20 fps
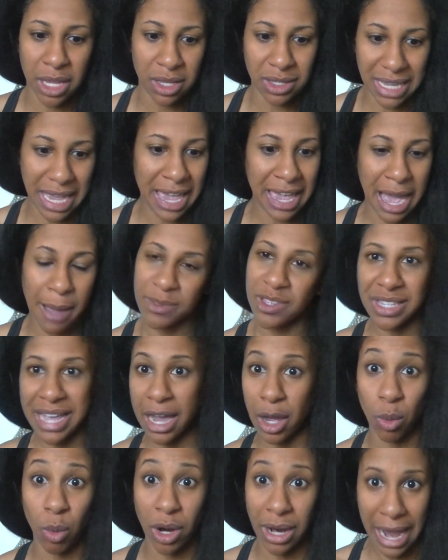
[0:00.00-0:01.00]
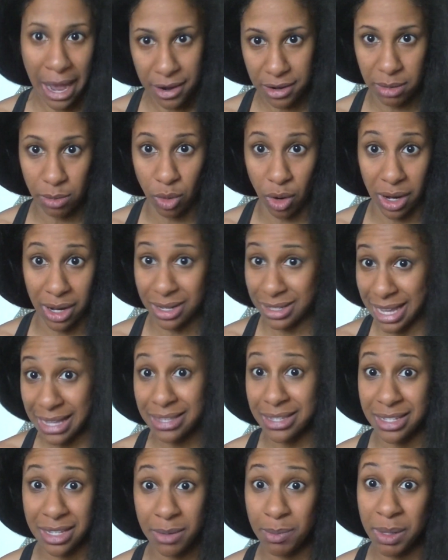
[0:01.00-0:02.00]
dang, I'm just not gonna work out anymore. Because
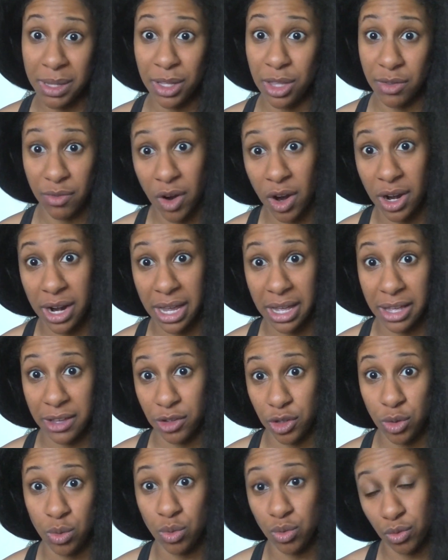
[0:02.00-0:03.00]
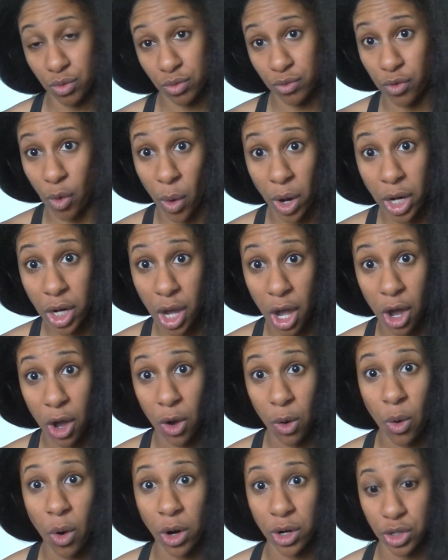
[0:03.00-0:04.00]
that's typically the verdict. You
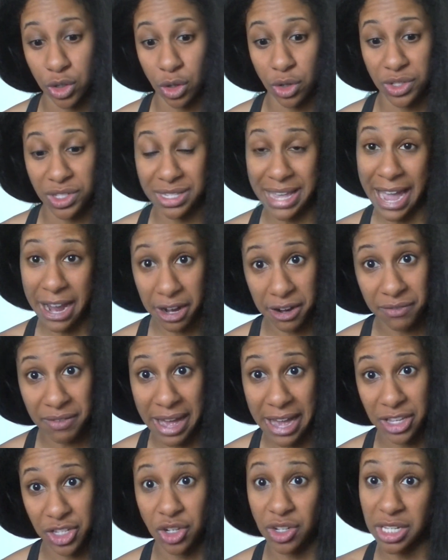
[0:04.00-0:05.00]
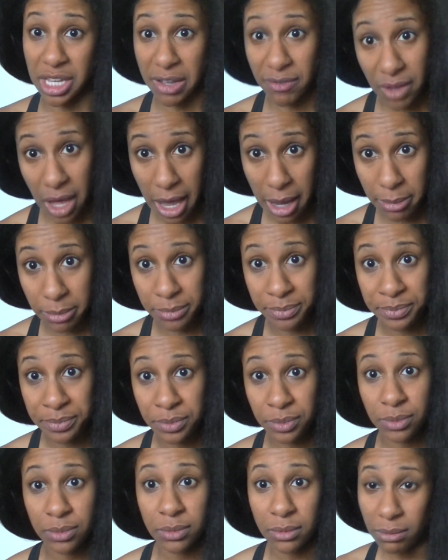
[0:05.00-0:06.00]
forego, or you'll sacrifice or give up
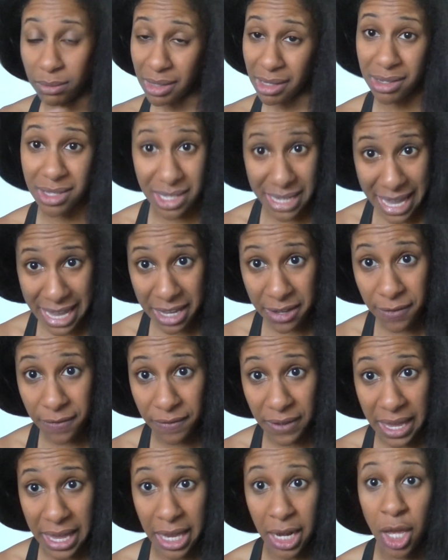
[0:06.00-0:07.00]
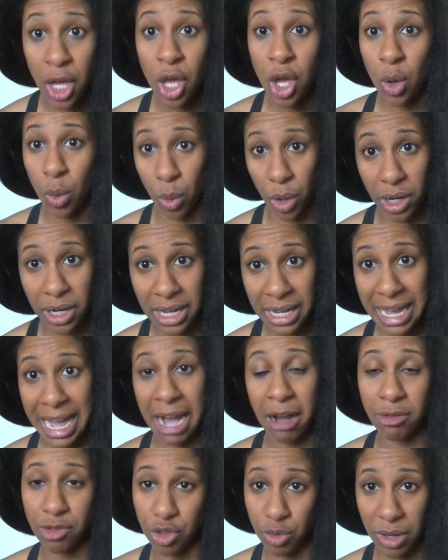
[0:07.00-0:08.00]
staying fit, working
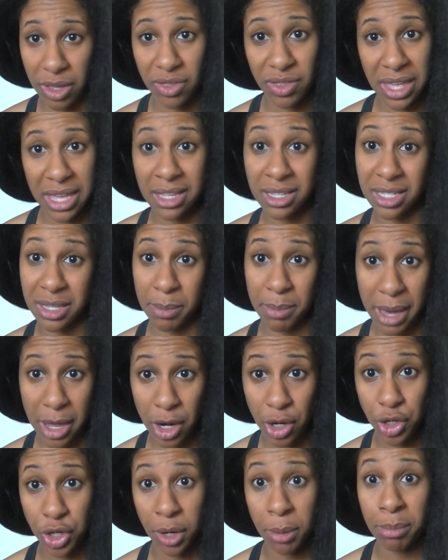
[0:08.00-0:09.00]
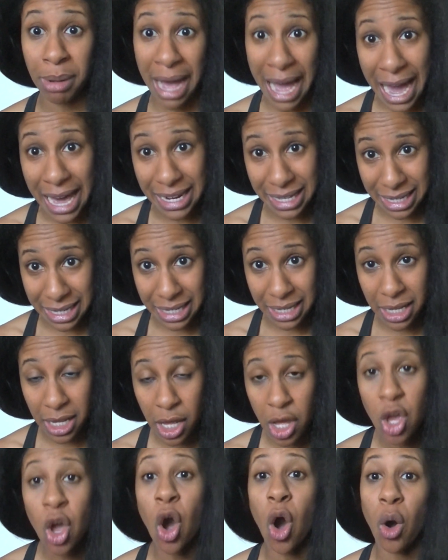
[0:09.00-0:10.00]
out, doing things to better your body
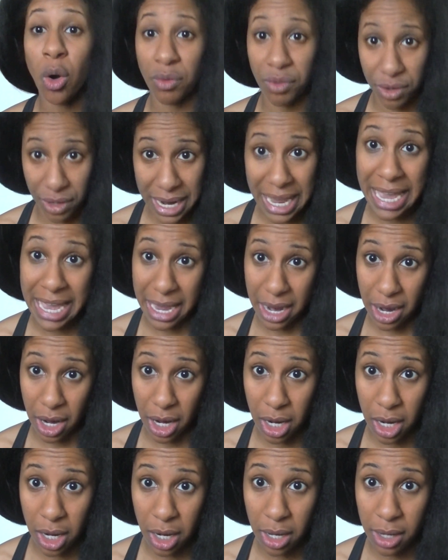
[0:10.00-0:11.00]
over hair.